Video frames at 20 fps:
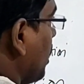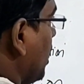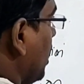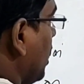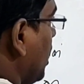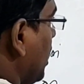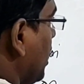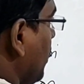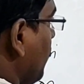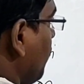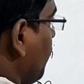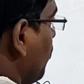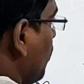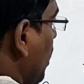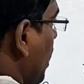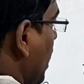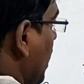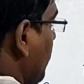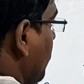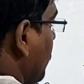if you
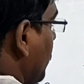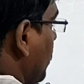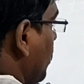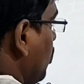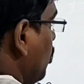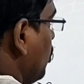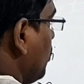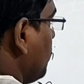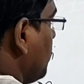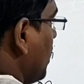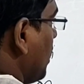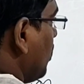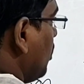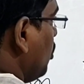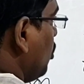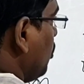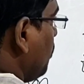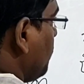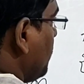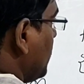have a loop, the
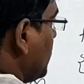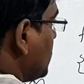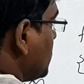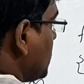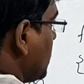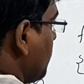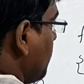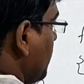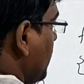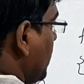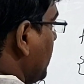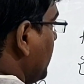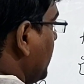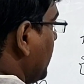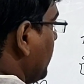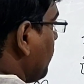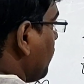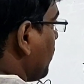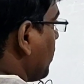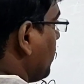loop is
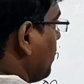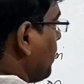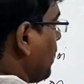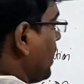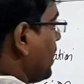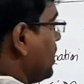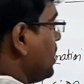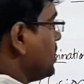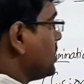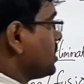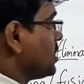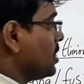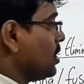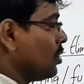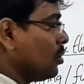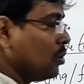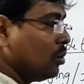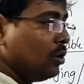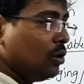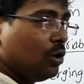repeated from I is
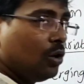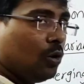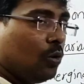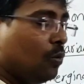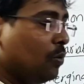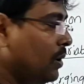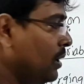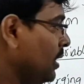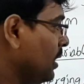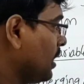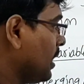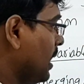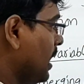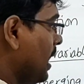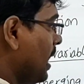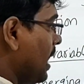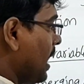equal to 1,